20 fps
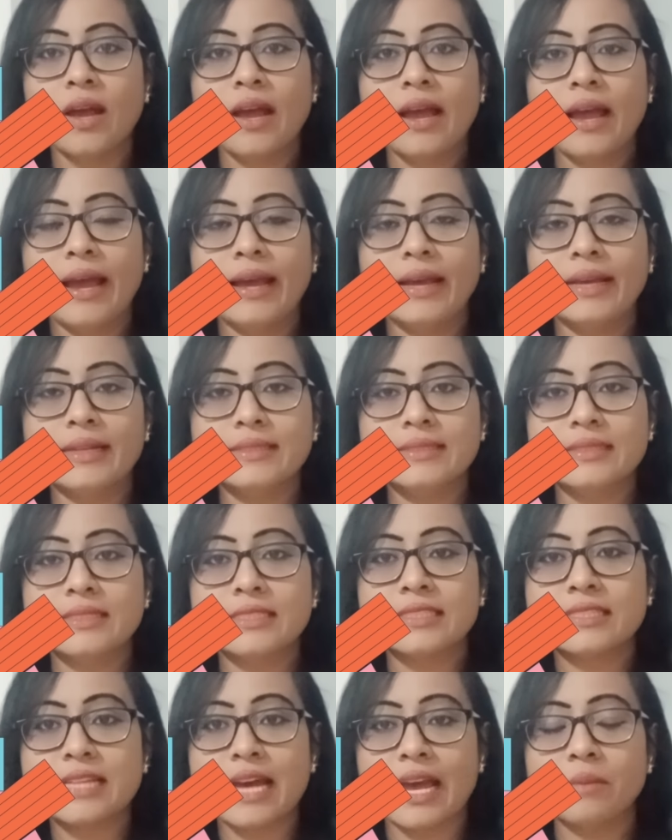and
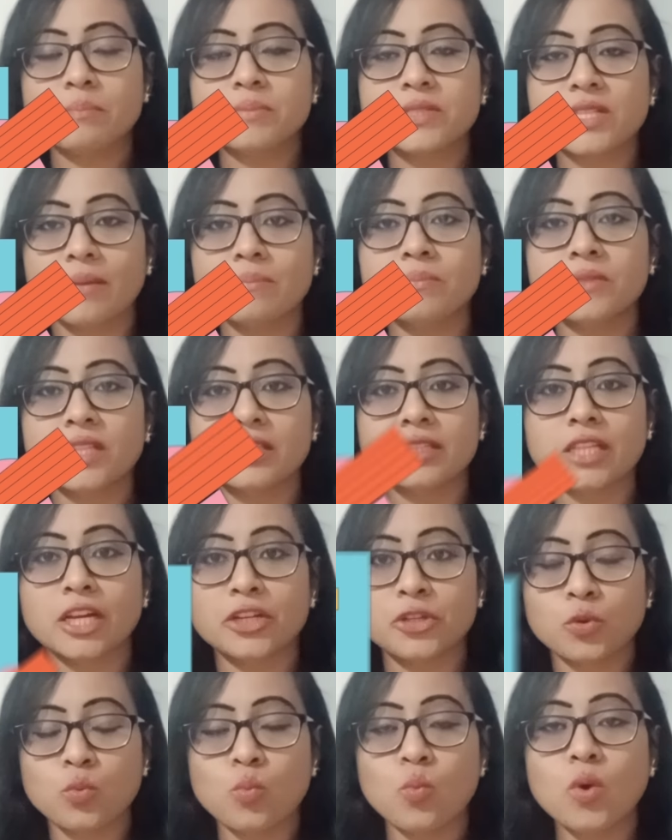type something that
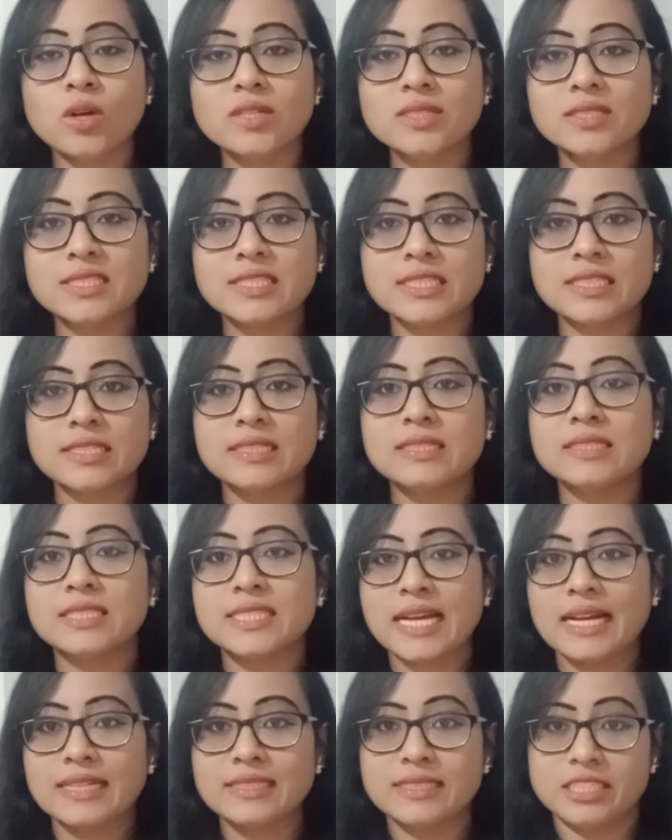you wanted in
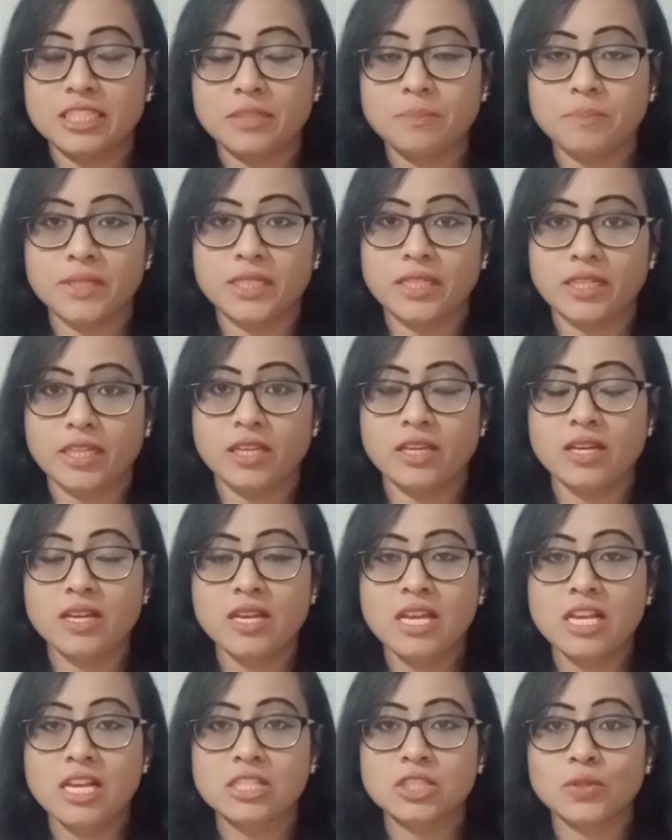ChatGPT.
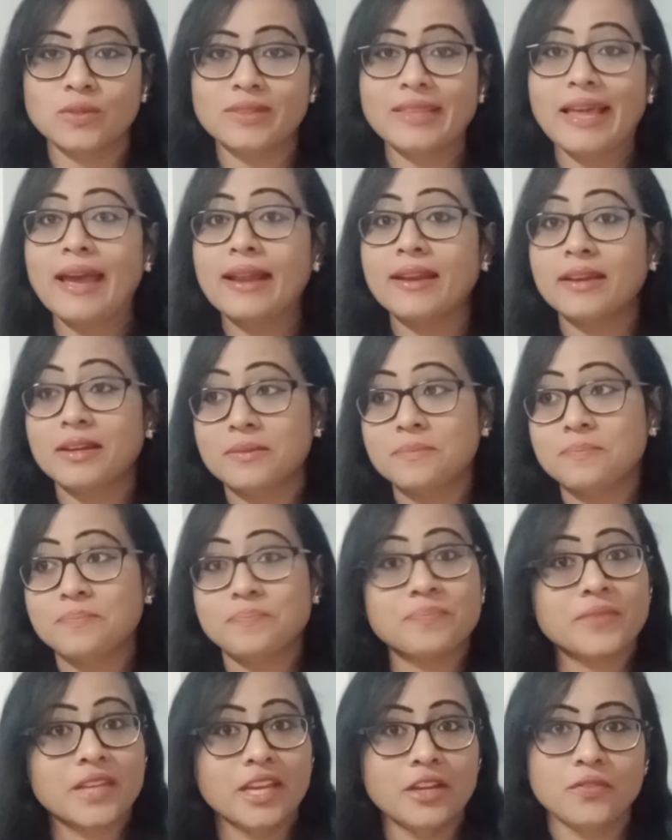So then
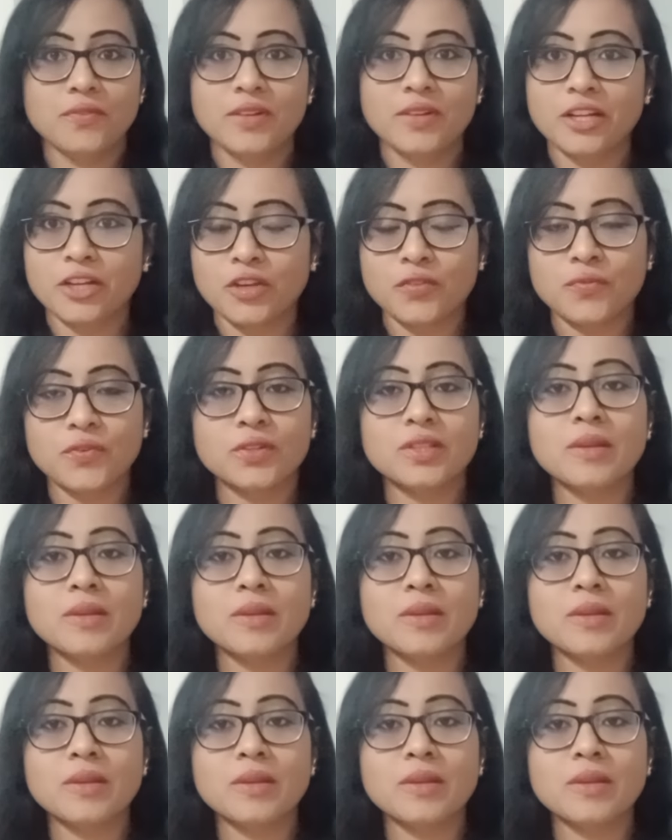it will give you the